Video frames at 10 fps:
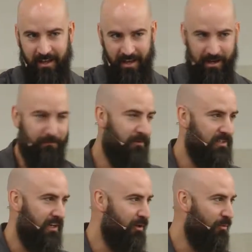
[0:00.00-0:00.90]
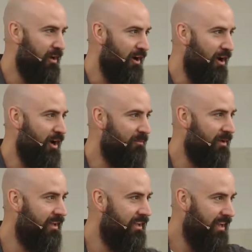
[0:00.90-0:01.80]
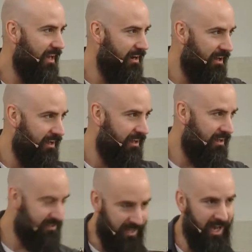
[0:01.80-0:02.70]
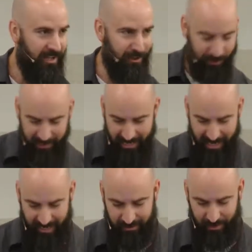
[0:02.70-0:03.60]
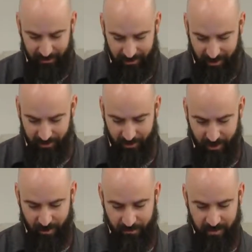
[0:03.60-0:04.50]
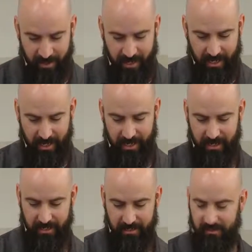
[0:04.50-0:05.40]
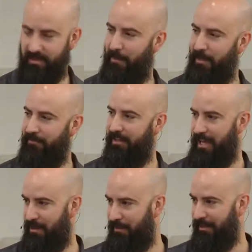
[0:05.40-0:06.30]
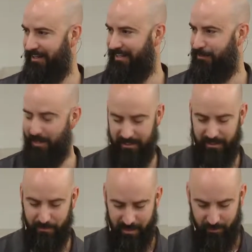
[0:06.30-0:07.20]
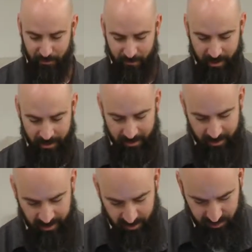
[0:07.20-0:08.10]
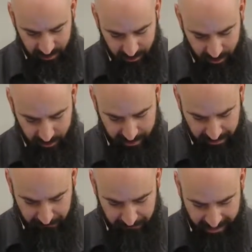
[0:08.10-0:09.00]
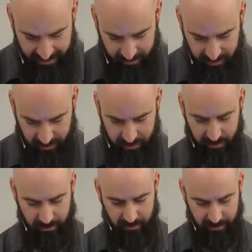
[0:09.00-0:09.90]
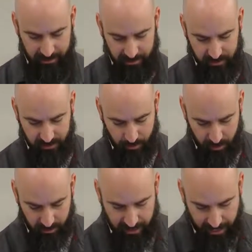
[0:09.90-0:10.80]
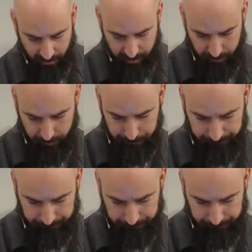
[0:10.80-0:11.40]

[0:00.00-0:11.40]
an infant under one arm and a toddler in hand on the other arm uh, is a bit of a liability. It's best to be able to run single and fast as your little legs will carry you.